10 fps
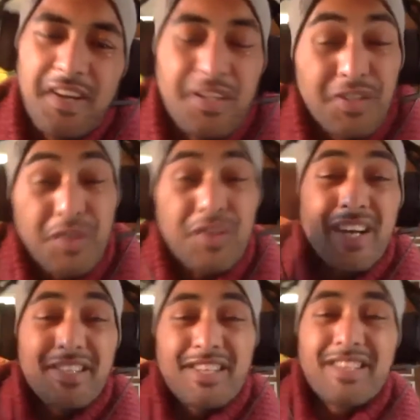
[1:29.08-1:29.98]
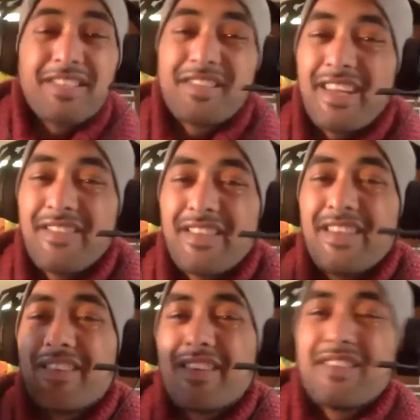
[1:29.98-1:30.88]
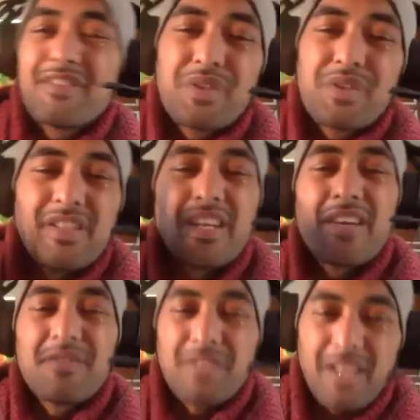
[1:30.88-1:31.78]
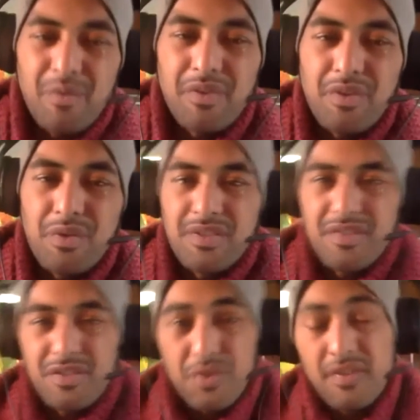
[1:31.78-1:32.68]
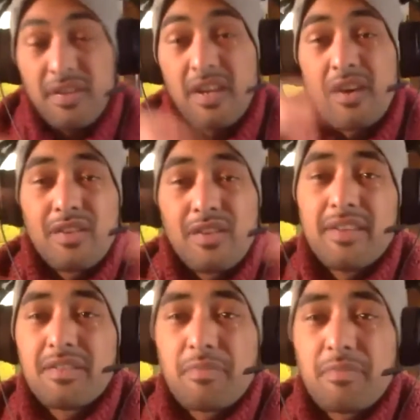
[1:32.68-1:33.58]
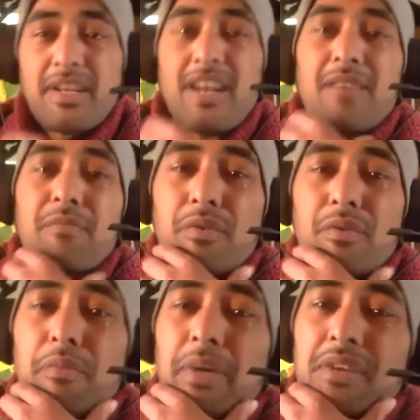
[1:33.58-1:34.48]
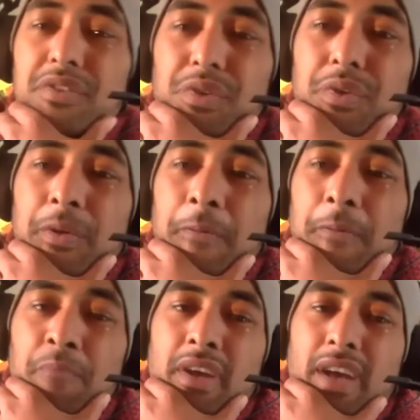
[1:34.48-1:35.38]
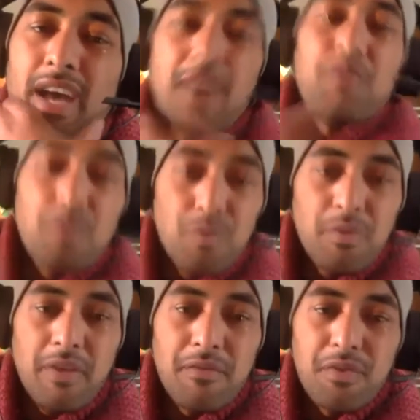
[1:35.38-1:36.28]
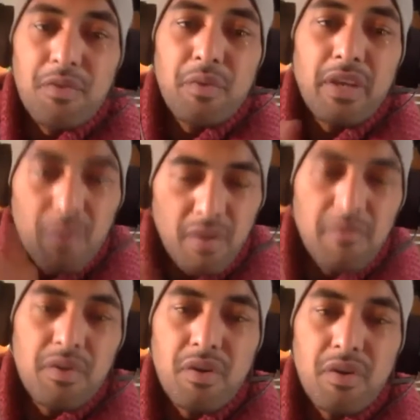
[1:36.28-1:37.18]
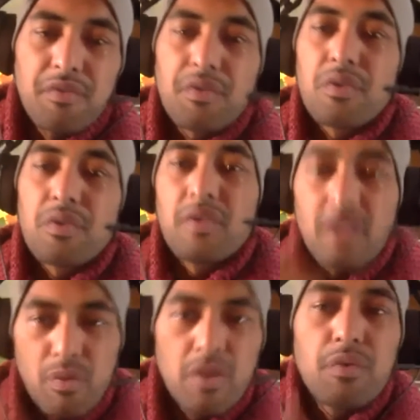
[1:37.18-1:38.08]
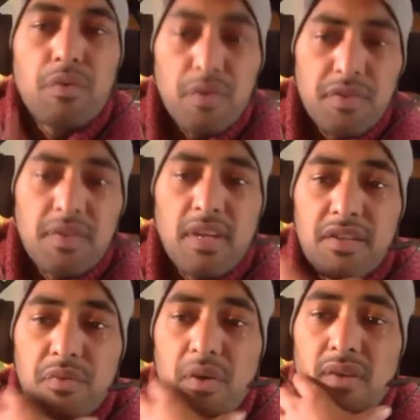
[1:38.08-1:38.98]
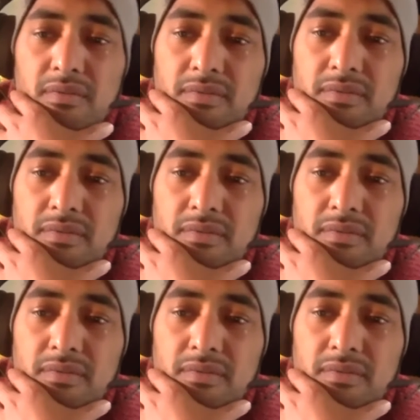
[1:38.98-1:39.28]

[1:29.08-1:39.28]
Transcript: So you guys understand the intuition that I've set here with you is to strengthen our online space. Harlan, bro, what about you? How have you been for the week? What have you gone through? And then what are your thoughts on that as well?